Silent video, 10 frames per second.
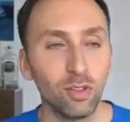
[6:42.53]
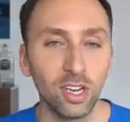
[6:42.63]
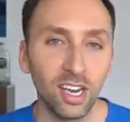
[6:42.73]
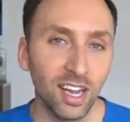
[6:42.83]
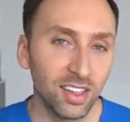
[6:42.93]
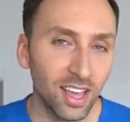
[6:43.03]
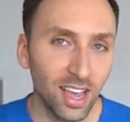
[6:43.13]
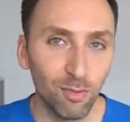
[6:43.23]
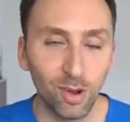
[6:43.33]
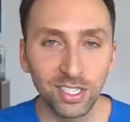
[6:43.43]
looking
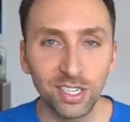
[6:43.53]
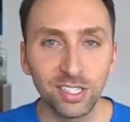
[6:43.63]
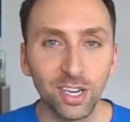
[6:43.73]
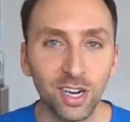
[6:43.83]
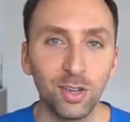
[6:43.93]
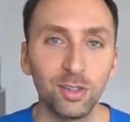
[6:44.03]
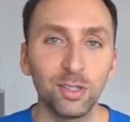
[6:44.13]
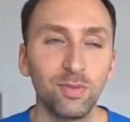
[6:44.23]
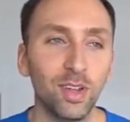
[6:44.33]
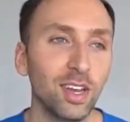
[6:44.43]
online, watching a ton of
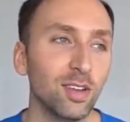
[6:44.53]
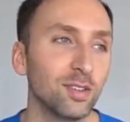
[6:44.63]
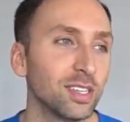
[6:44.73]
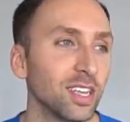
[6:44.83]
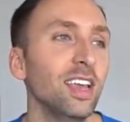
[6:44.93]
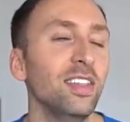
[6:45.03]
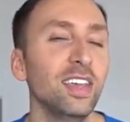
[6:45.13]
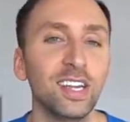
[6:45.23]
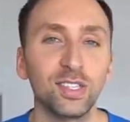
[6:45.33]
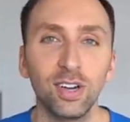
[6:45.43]
YouTube videos, and
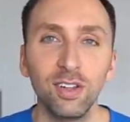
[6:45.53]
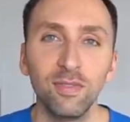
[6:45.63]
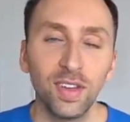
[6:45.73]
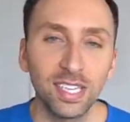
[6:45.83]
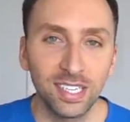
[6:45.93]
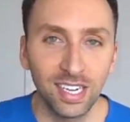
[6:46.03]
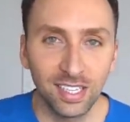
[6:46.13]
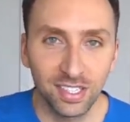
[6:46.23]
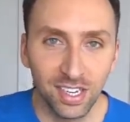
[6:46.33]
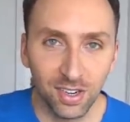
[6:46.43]
then I started investing
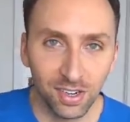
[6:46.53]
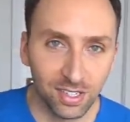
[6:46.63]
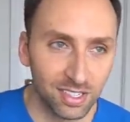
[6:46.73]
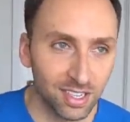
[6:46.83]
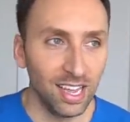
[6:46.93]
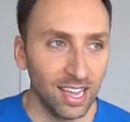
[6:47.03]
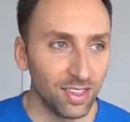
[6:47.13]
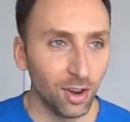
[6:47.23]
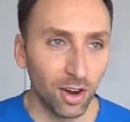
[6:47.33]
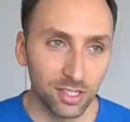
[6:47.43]
in sneakers.
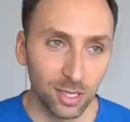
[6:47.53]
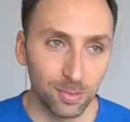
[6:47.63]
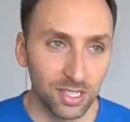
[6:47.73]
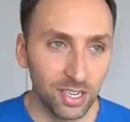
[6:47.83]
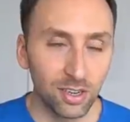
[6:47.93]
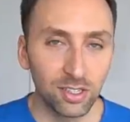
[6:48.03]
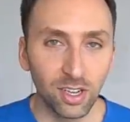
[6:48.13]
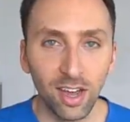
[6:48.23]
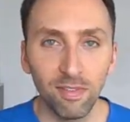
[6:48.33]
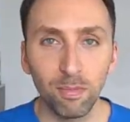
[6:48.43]
And there are some sneakers
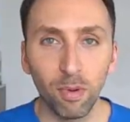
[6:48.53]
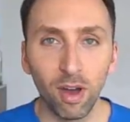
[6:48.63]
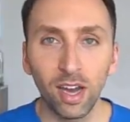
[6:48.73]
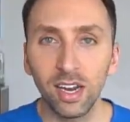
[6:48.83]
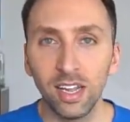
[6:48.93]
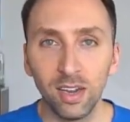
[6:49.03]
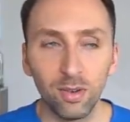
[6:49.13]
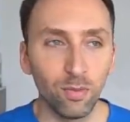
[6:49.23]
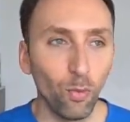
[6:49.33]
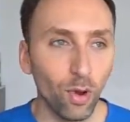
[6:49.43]
I've bought
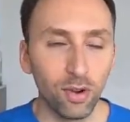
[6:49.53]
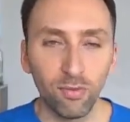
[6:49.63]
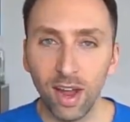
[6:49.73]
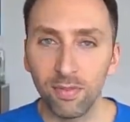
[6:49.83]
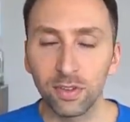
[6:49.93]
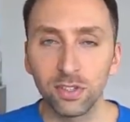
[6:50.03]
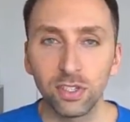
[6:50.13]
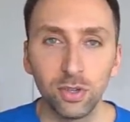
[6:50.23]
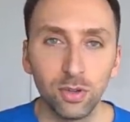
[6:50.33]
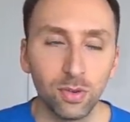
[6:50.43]
and won raffles
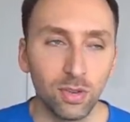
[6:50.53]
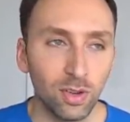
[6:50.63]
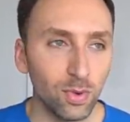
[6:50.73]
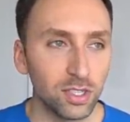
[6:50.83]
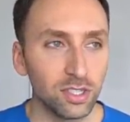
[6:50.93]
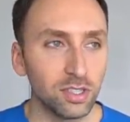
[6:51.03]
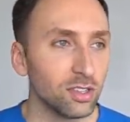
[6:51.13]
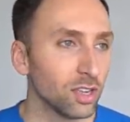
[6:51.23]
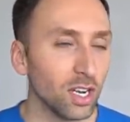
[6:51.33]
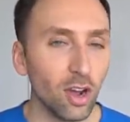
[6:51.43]
too, in which
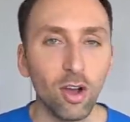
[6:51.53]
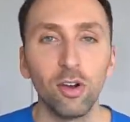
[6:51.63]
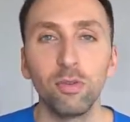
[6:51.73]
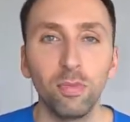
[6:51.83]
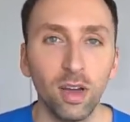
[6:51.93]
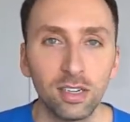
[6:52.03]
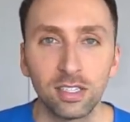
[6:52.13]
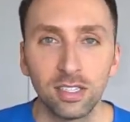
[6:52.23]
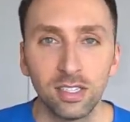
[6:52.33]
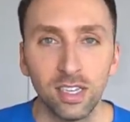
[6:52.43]
they're like a hundred
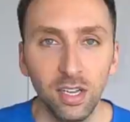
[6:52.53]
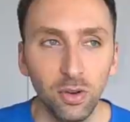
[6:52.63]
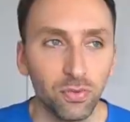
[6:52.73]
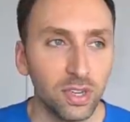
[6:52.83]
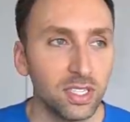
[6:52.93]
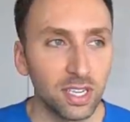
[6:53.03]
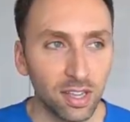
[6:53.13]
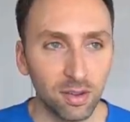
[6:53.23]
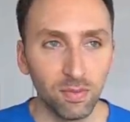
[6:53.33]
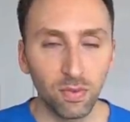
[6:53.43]
bucks and you
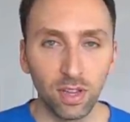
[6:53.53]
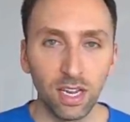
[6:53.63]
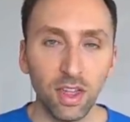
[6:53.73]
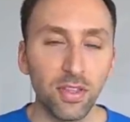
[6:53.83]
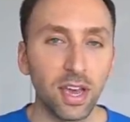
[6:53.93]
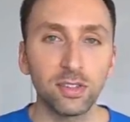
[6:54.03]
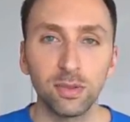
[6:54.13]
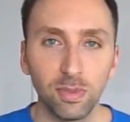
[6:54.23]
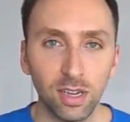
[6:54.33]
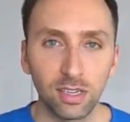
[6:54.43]
resell them for like a
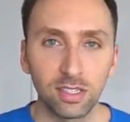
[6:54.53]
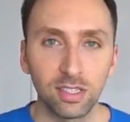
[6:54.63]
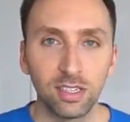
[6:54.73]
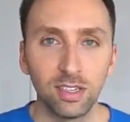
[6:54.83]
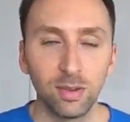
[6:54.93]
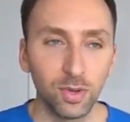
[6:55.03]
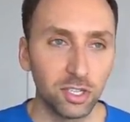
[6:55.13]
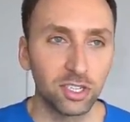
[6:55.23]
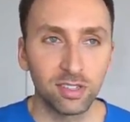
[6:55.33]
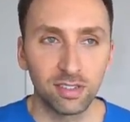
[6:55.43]
thousand bucks,
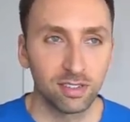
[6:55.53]
which